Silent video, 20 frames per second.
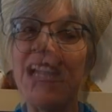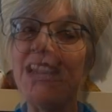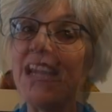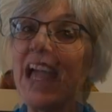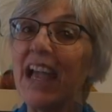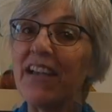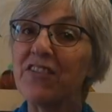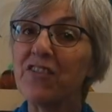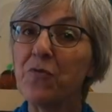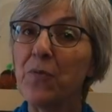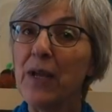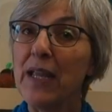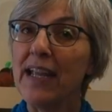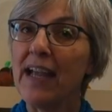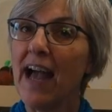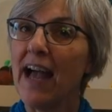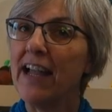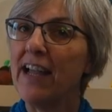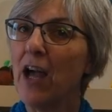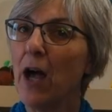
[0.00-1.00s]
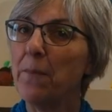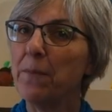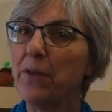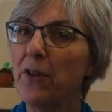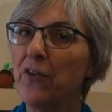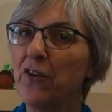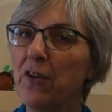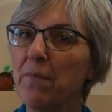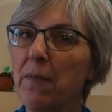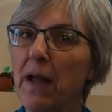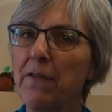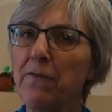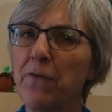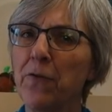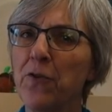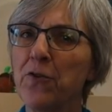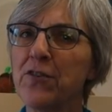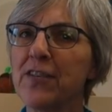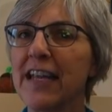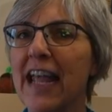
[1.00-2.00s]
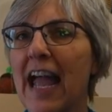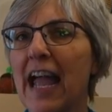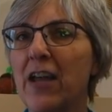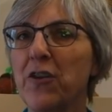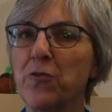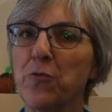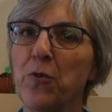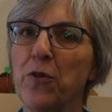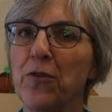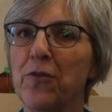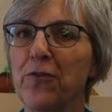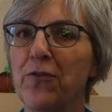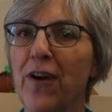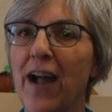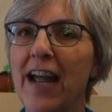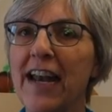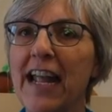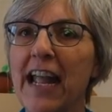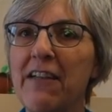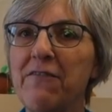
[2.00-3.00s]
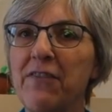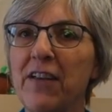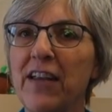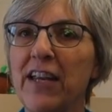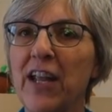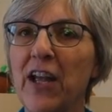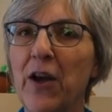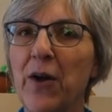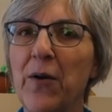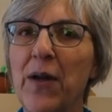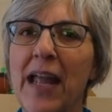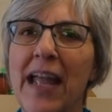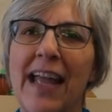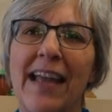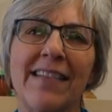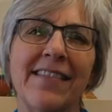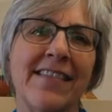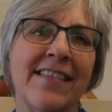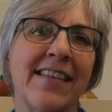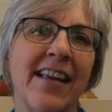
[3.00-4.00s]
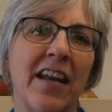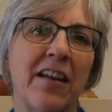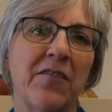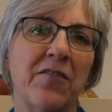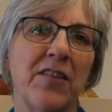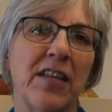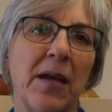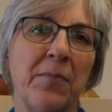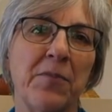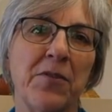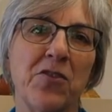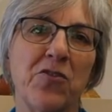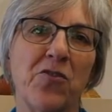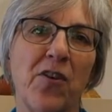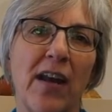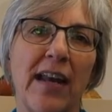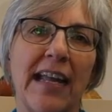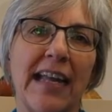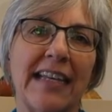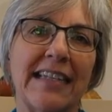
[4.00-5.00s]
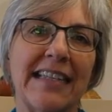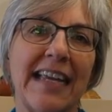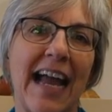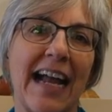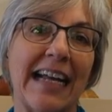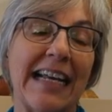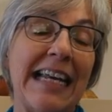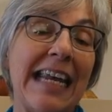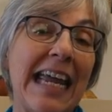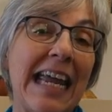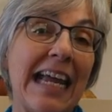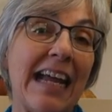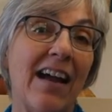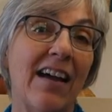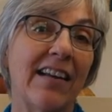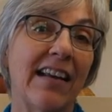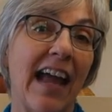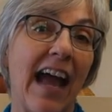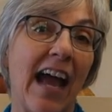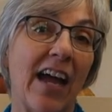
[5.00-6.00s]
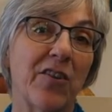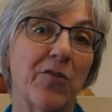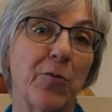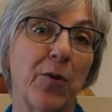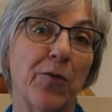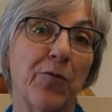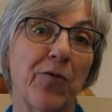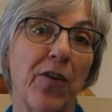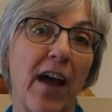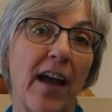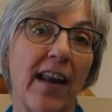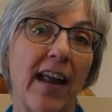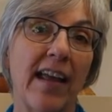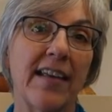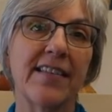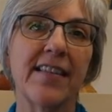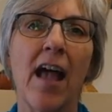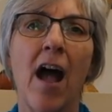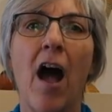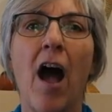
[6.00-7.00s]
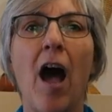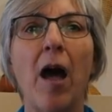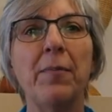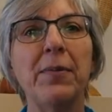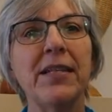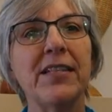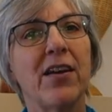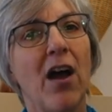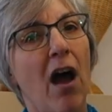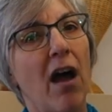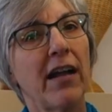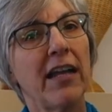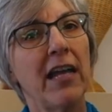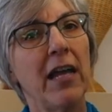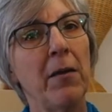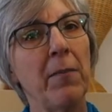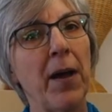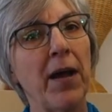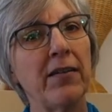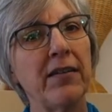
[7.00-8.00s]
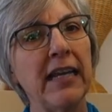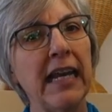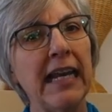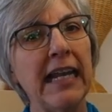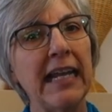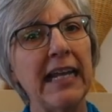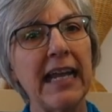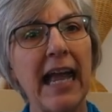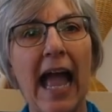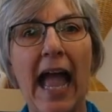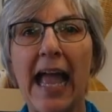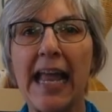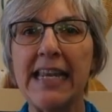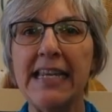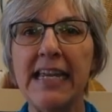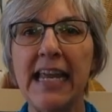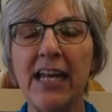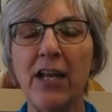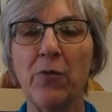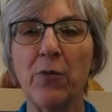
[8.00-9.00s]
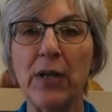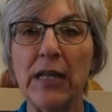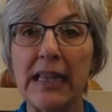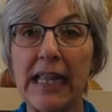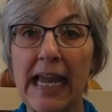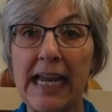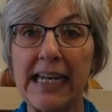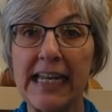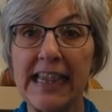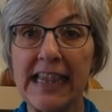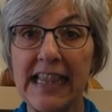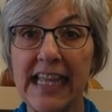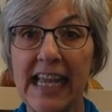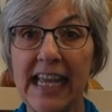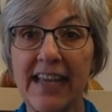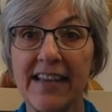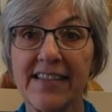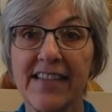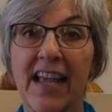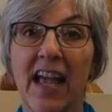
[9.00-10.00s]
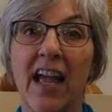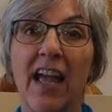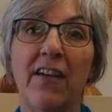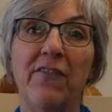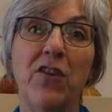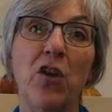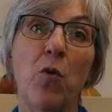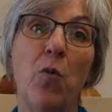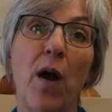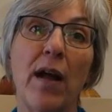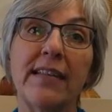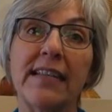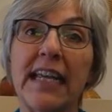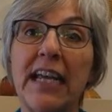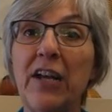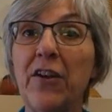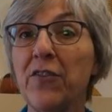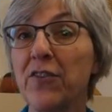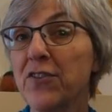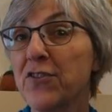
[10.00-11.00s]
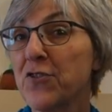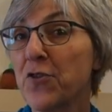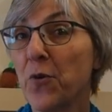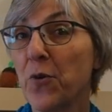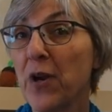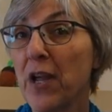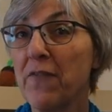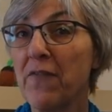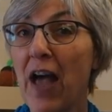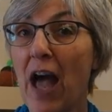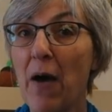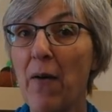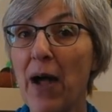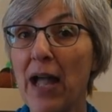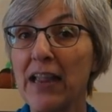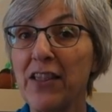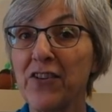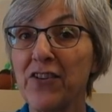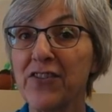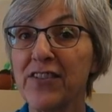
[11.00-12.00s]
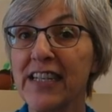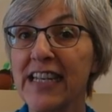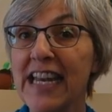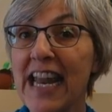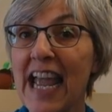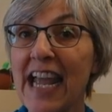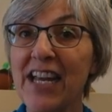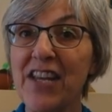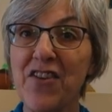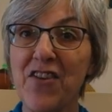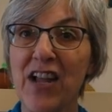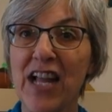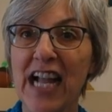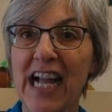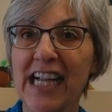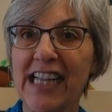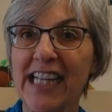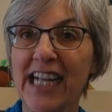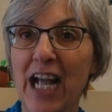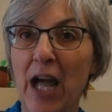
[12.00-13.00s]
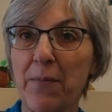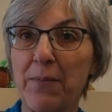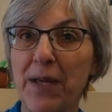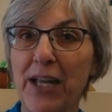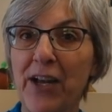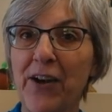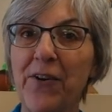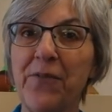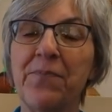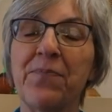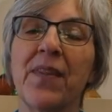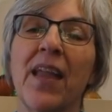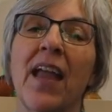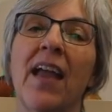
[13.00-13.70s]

Last week, I uploaded my first Casual Friday video. Instead of demonstrating a technique on Casual Fridays, I'll be talking about knitting and knitting related things. If you want to hear the story of how I learned to knit, you can click up here.